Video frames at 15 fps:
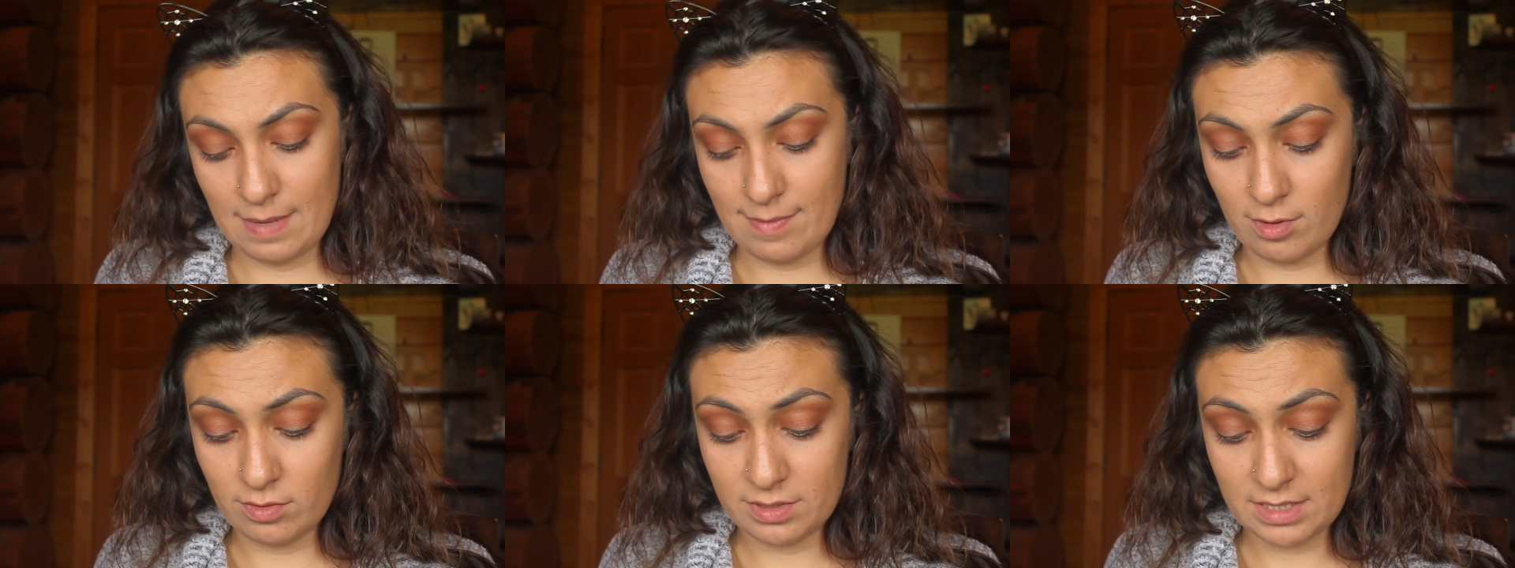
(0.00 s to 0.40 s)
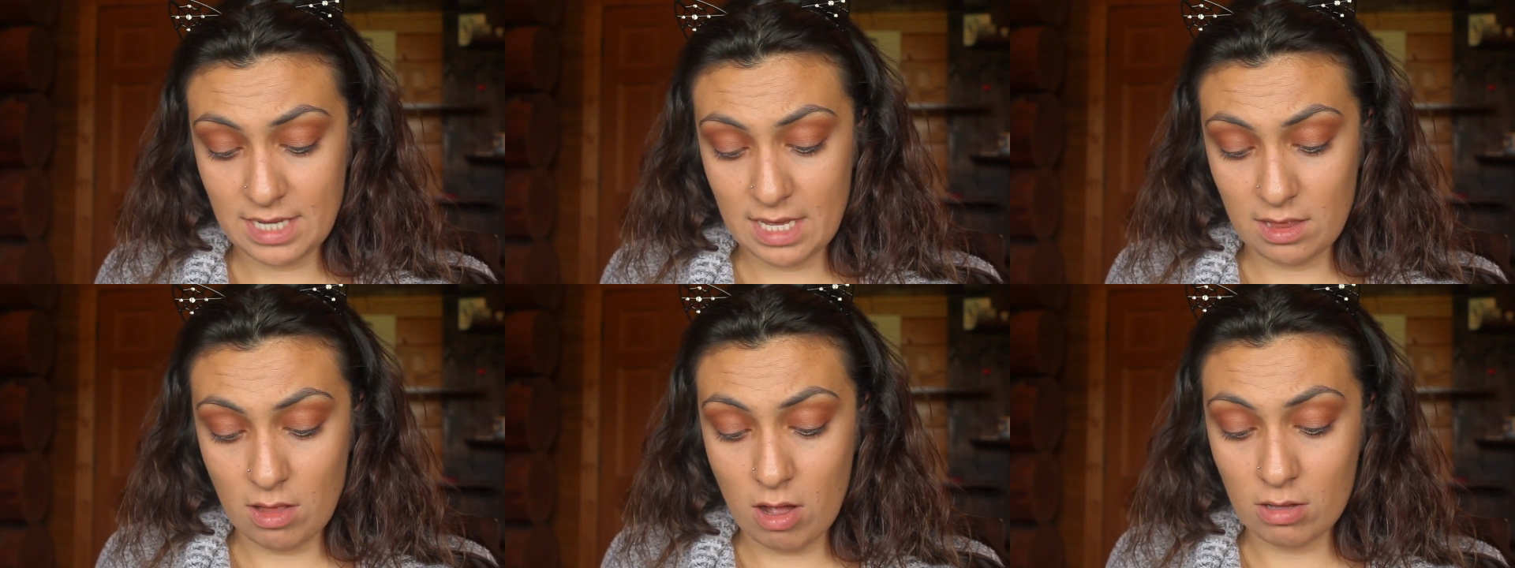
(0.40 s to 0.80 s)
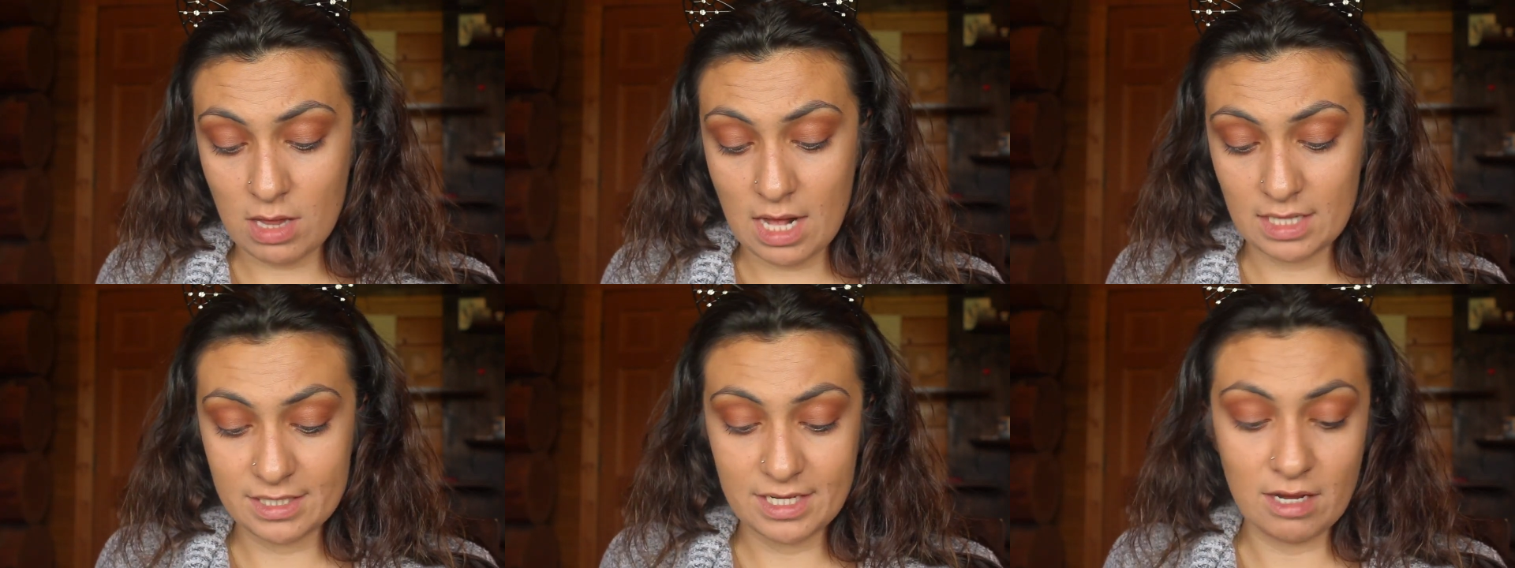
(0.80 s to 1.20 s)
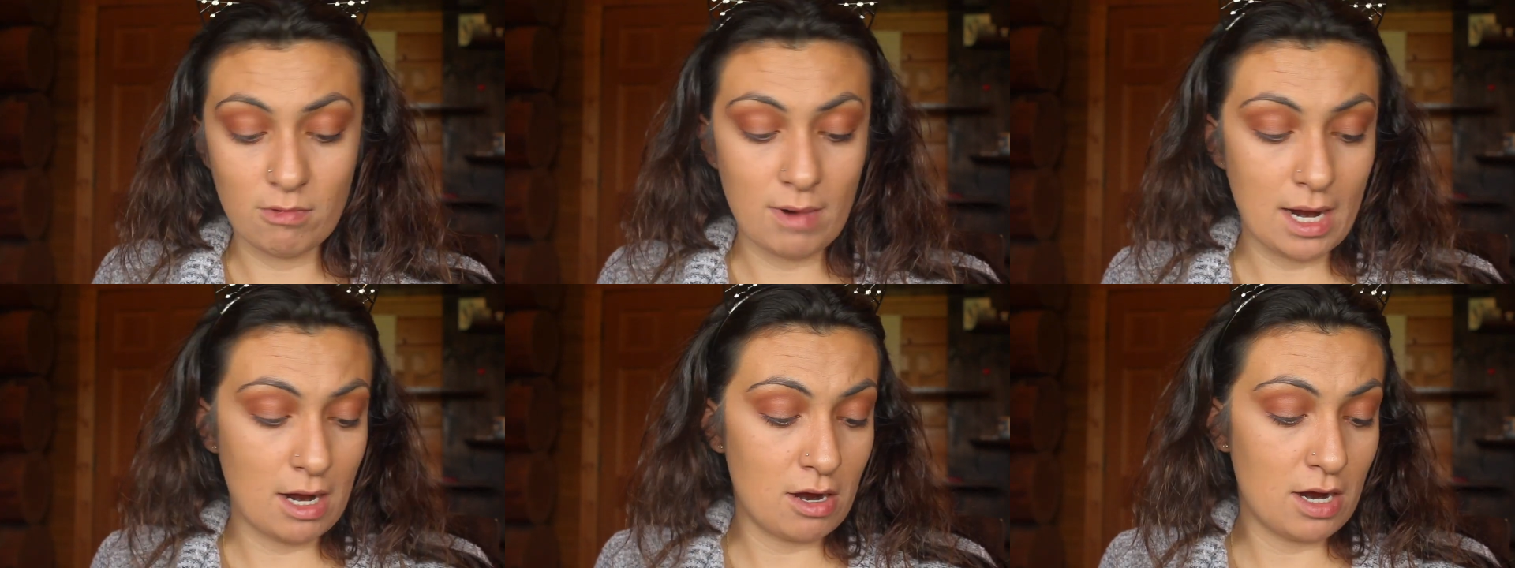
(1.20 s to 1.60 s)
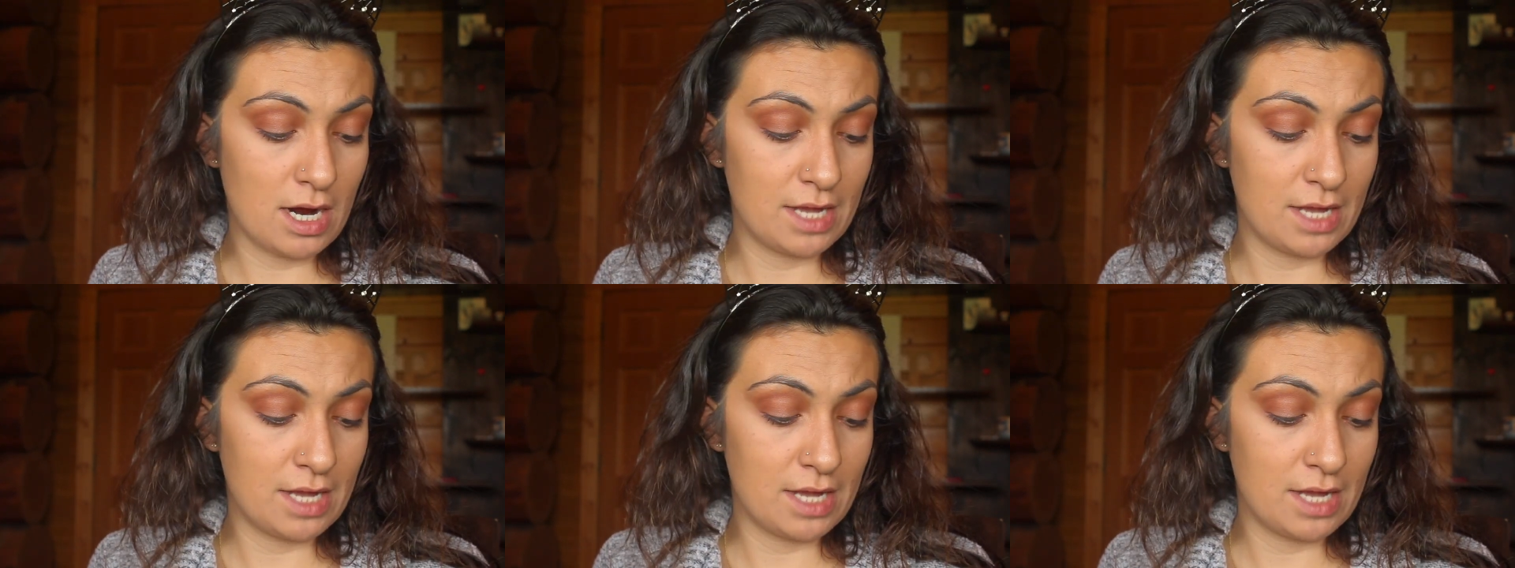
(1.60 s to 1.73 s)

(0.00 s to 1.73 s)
both say long-lasting wear,